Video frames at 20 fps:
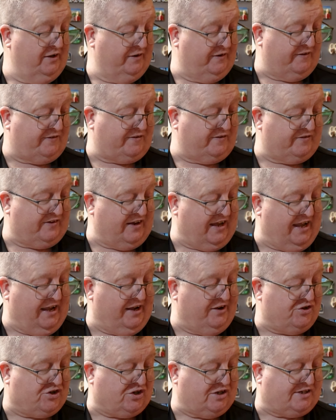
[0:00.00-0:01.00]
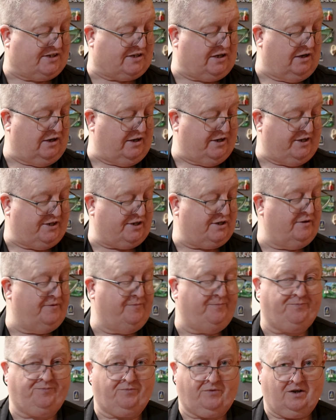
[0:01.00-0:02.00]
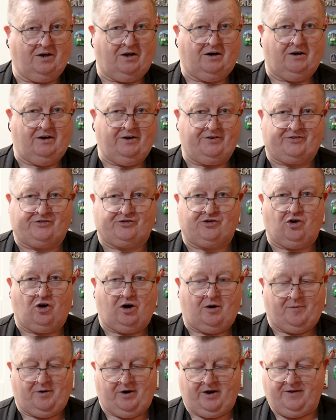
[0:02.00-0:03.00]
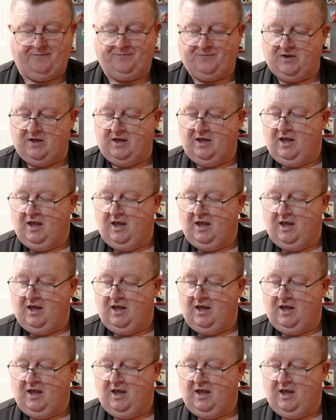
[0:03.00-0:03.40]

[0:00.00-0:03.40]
This is Angel's Delight, all right, strawberry.